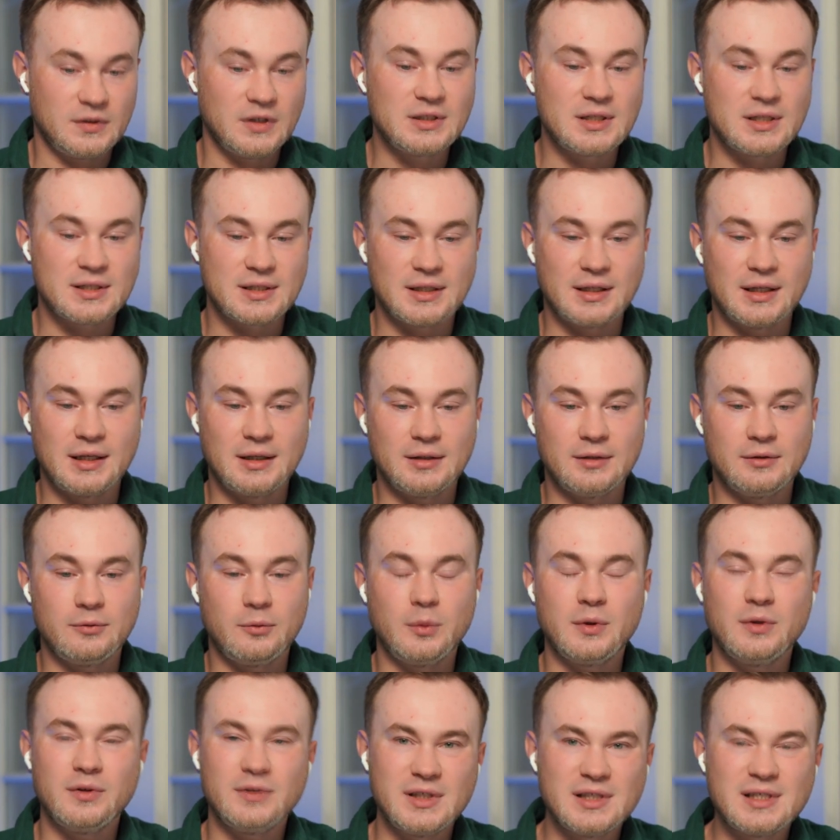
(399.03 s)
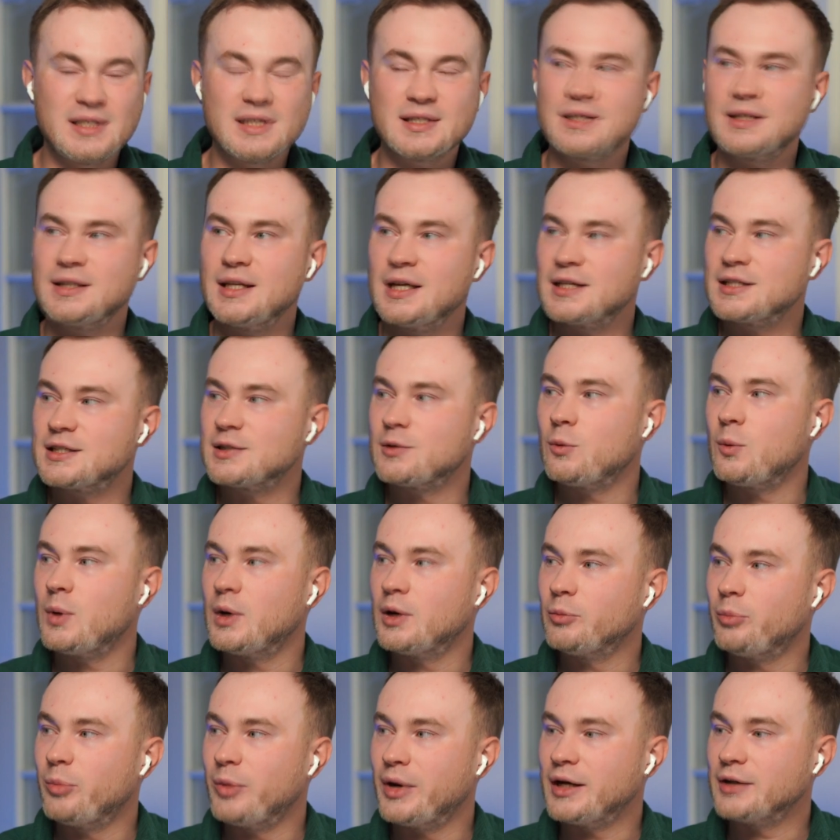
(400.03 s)
this is another
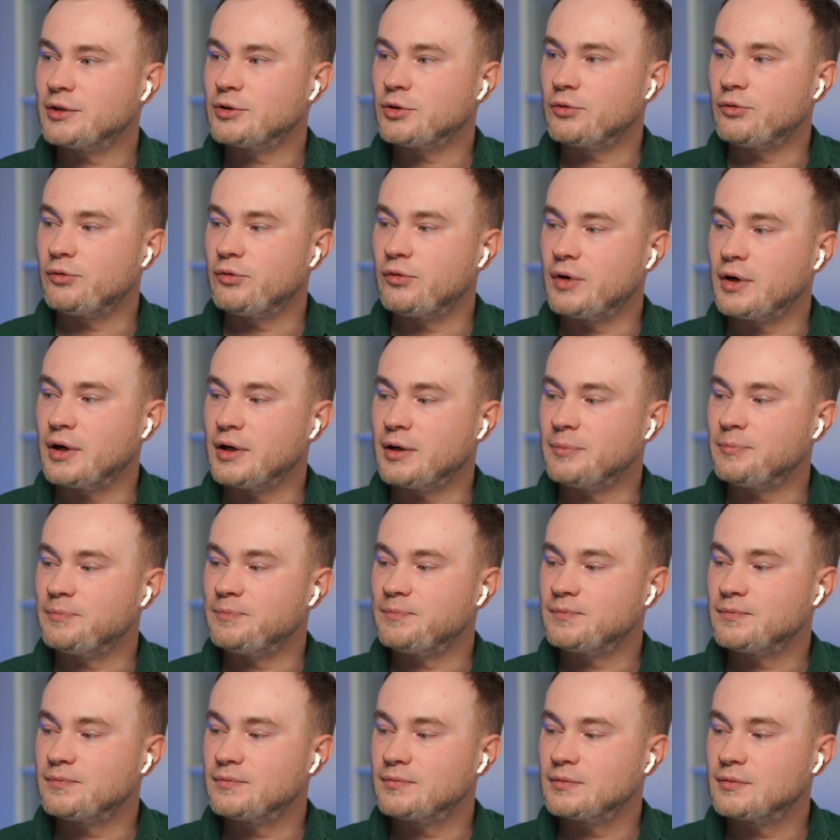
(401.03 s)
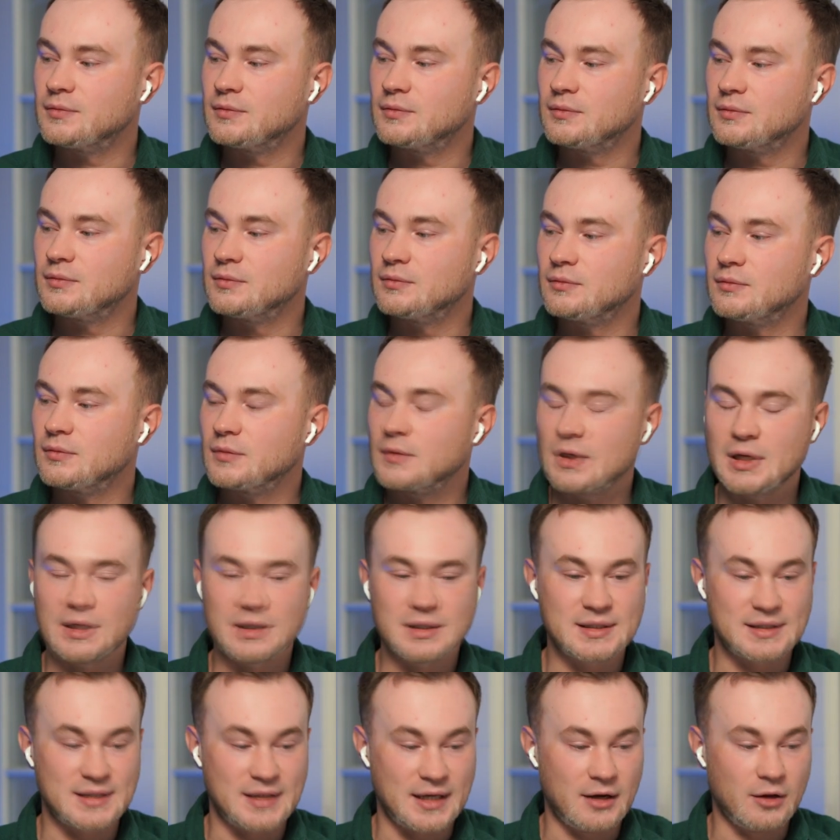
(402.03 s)
one part of
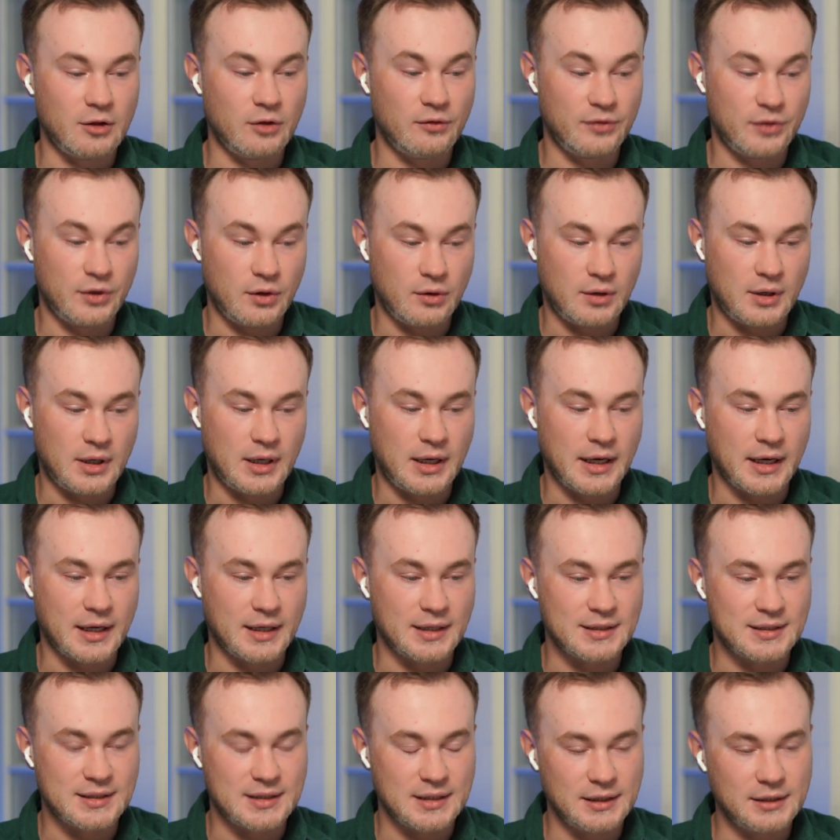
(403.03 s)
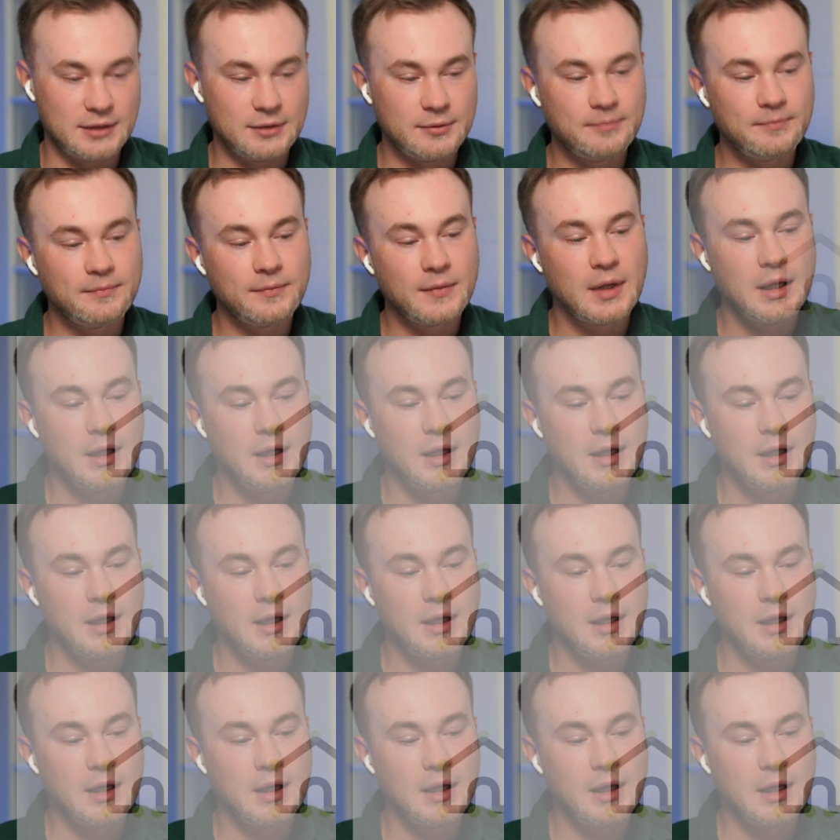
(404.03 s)
style of your icon set.